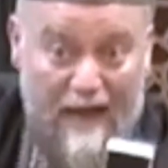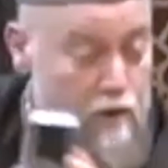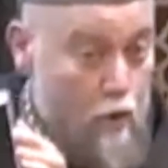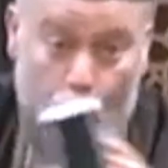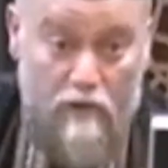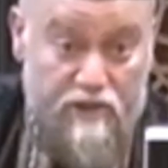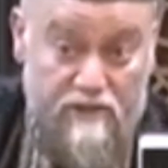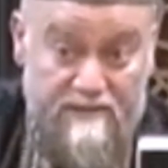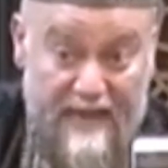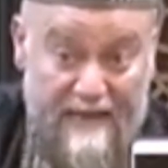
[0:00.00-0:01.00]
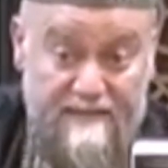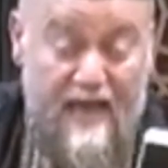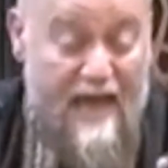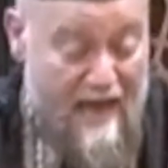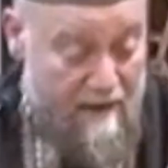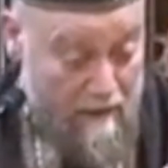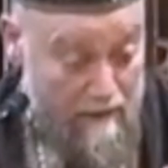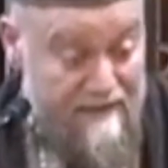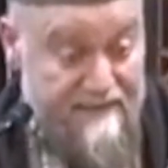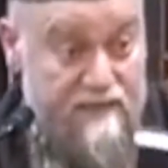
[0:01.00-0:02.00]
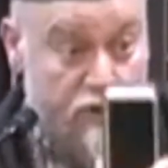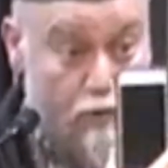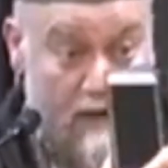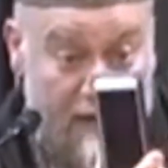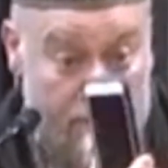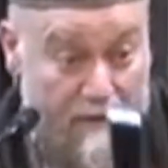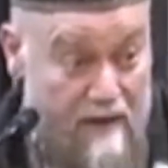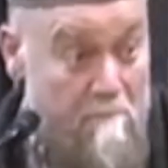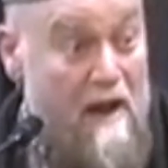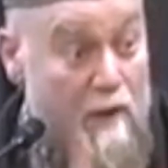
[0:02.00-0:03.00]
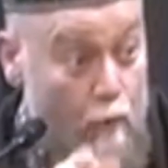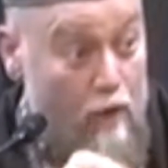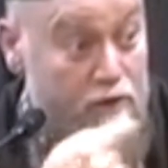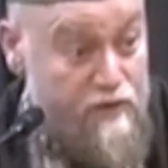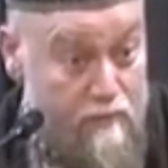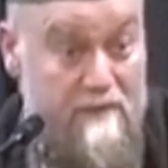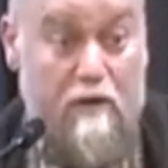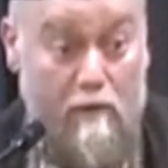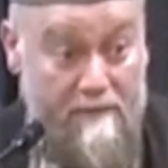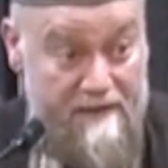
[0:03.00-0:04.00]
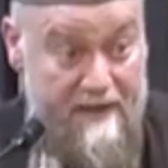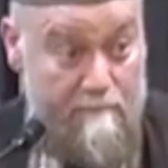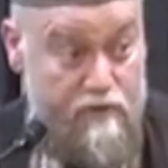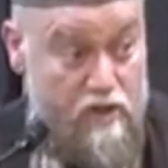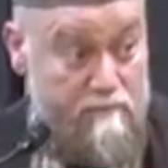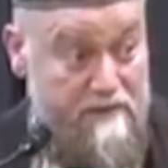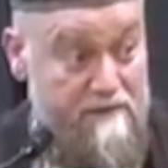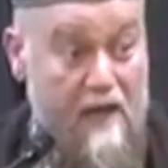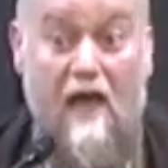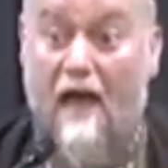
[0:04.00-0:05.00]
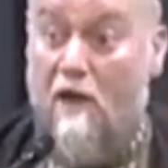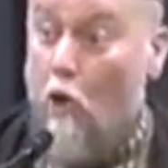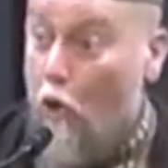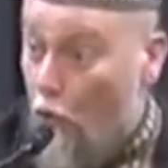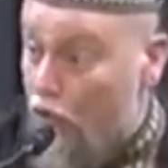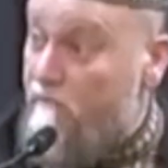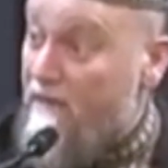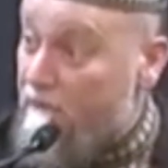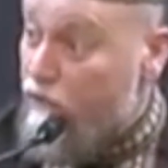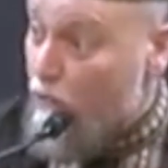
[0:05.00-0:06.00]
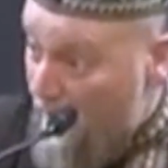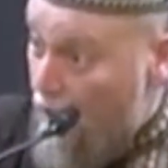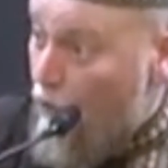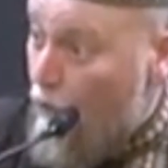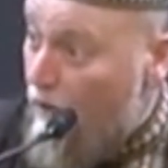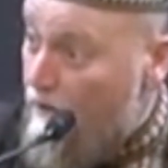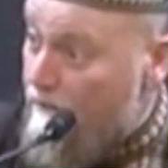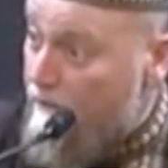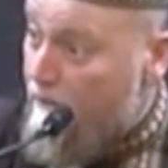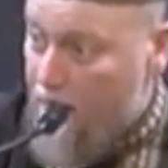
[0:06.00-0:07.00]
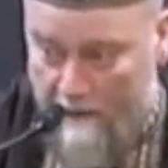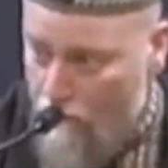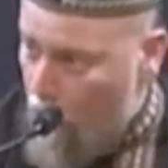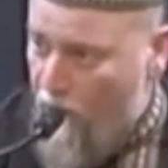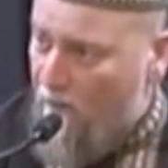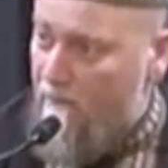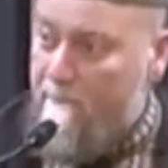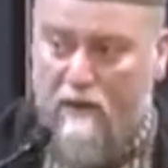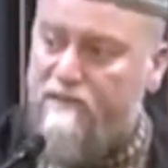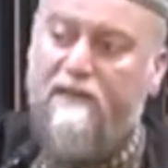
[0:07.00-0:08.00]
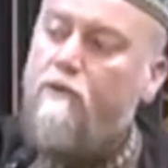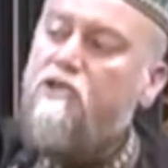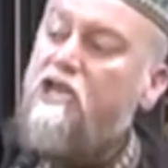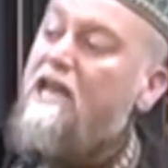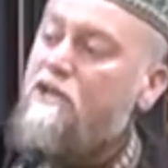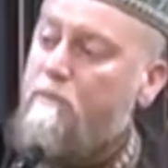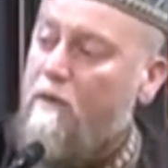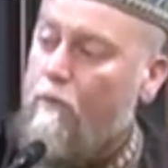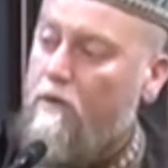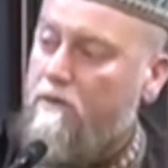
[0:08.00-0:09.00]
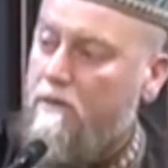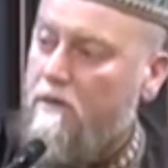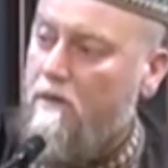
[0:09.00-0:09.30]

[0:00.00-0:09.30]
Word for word: And no questions asked. And Allah says, you can bring my word to me on the day of judgment and hold me to my own word. Like no problem, because I don't change my word.